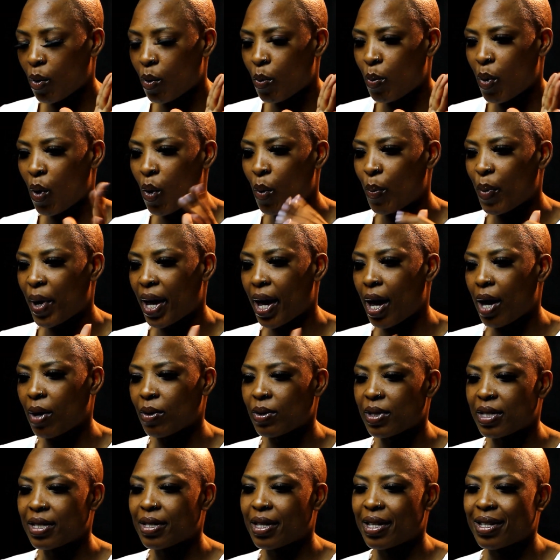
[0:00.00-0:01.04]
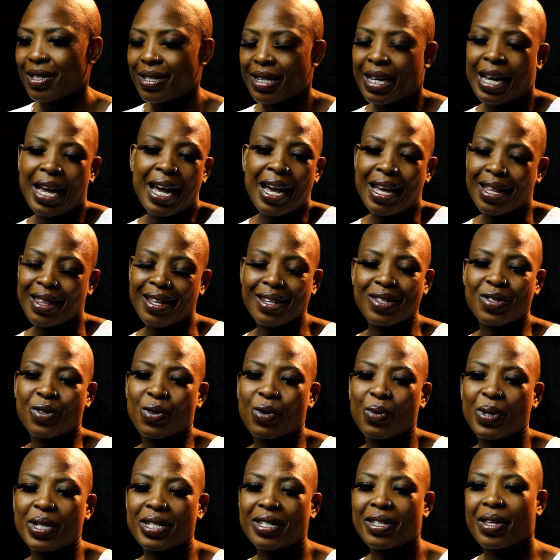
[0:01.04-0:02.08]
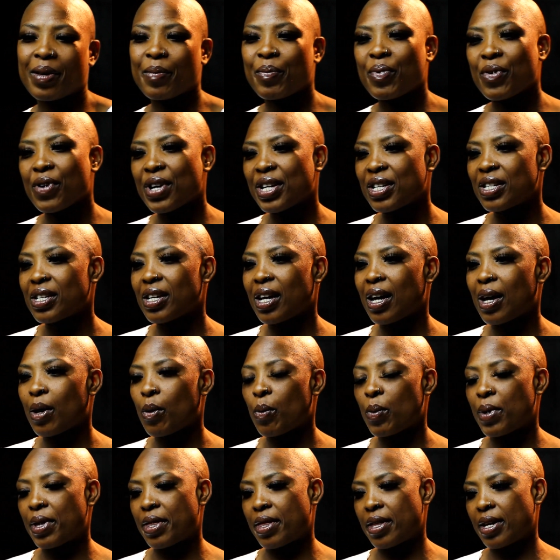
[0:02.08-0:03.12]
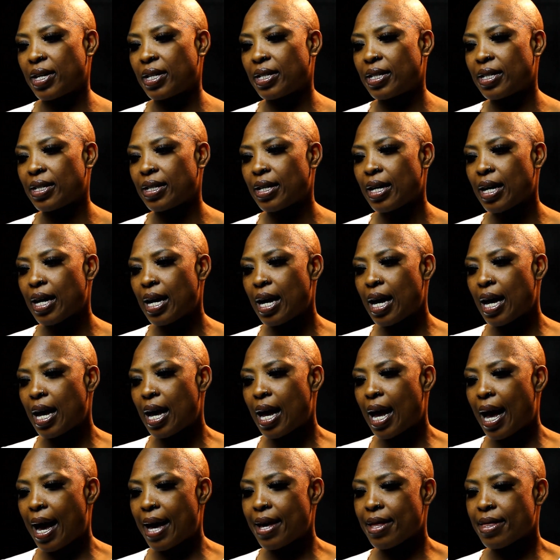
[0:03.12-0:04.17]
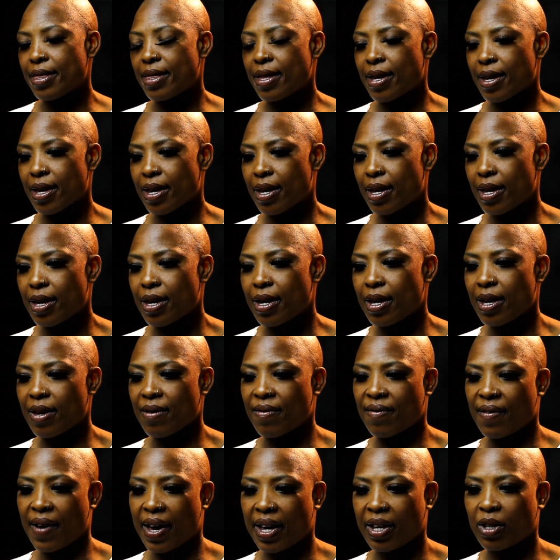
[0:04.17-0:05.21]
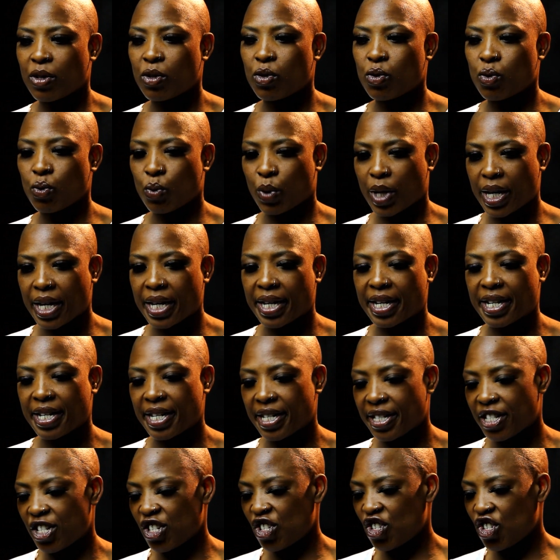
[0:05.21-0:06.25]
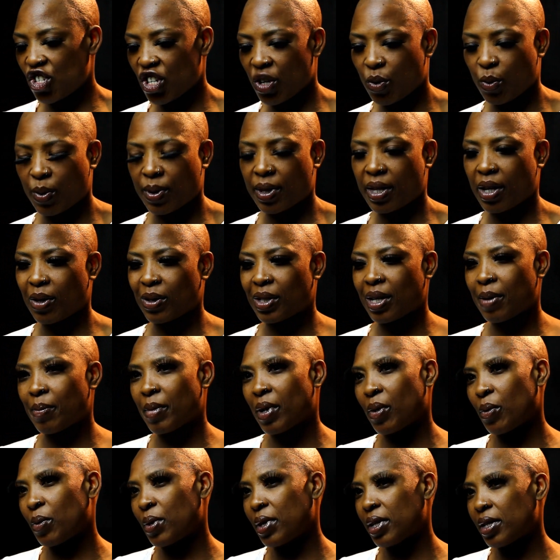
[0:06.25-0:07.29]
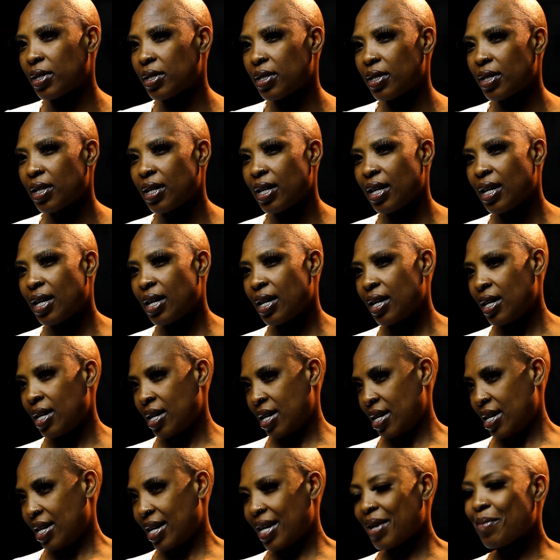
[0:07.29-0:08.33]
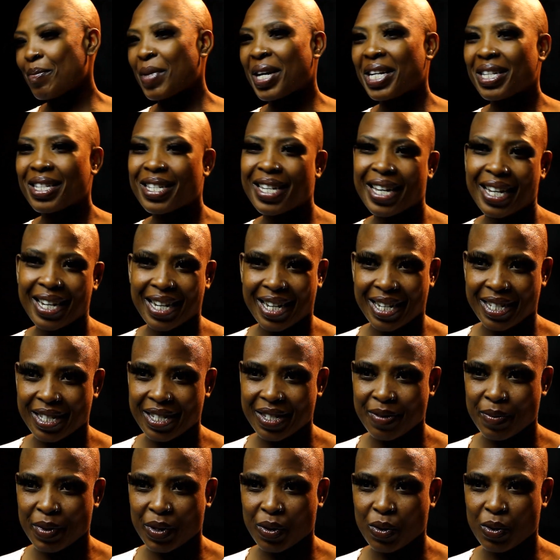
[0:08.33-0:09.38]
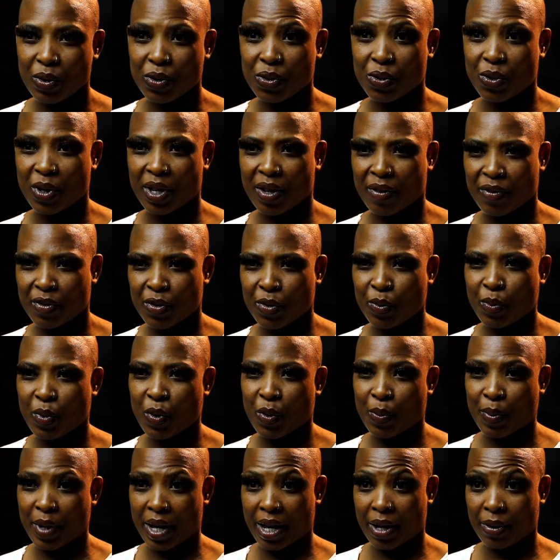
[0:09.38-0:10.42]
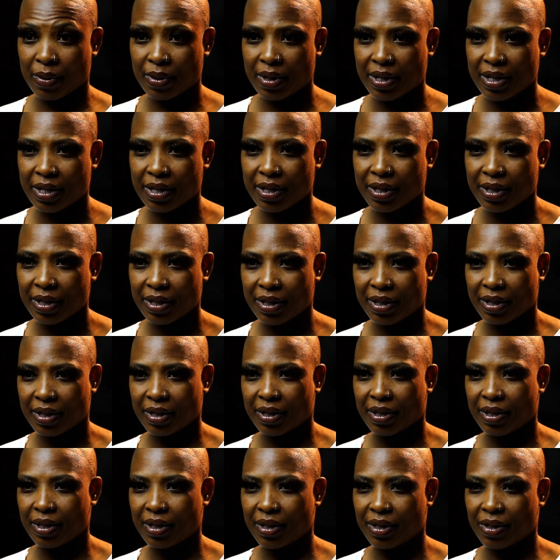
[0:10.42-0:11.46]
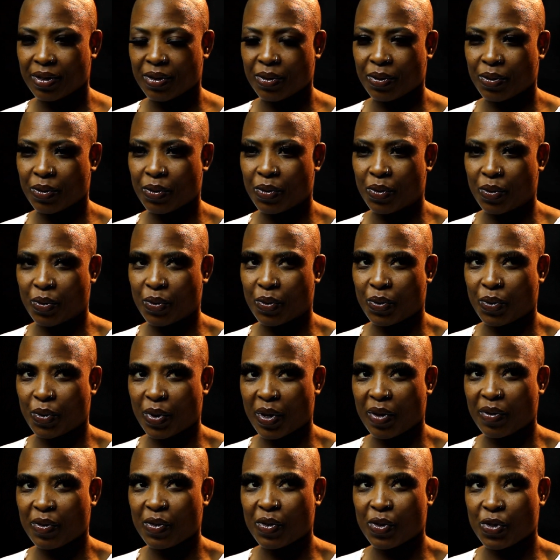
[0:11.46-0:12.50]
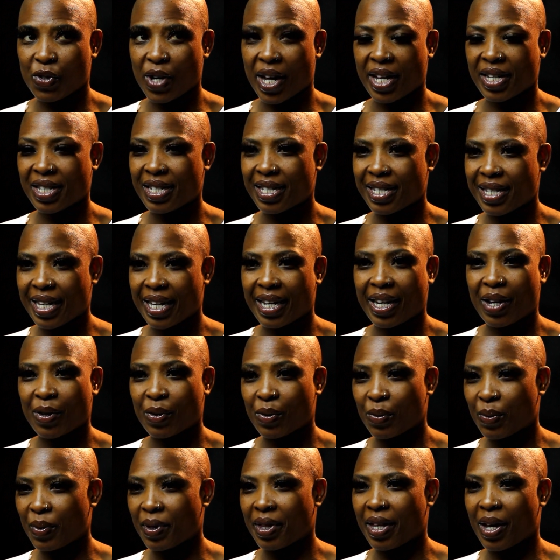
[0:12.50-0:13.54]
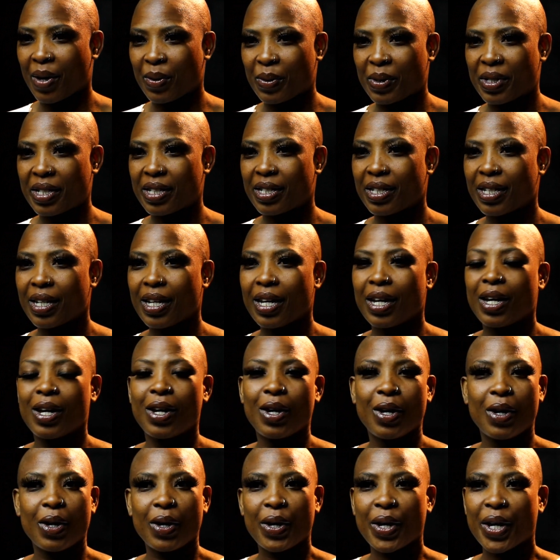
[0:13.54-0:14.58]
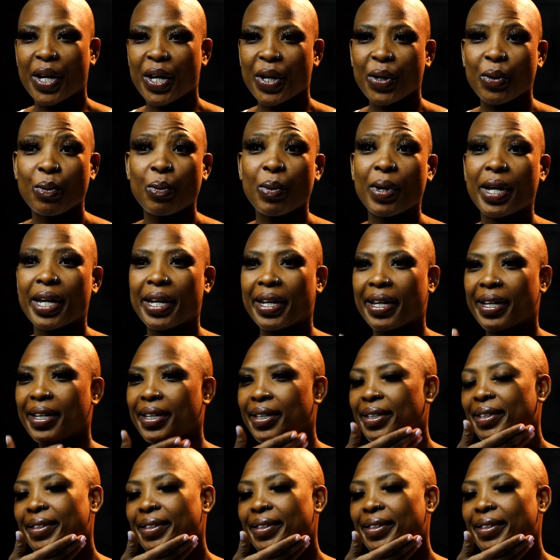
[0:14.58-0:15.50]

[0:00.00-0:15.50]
pop it out. That's always the pressure with it. I think if I had to carry it in jail without hammer wigs, in maintenance, because you have to pop out. You have to try and stand out without being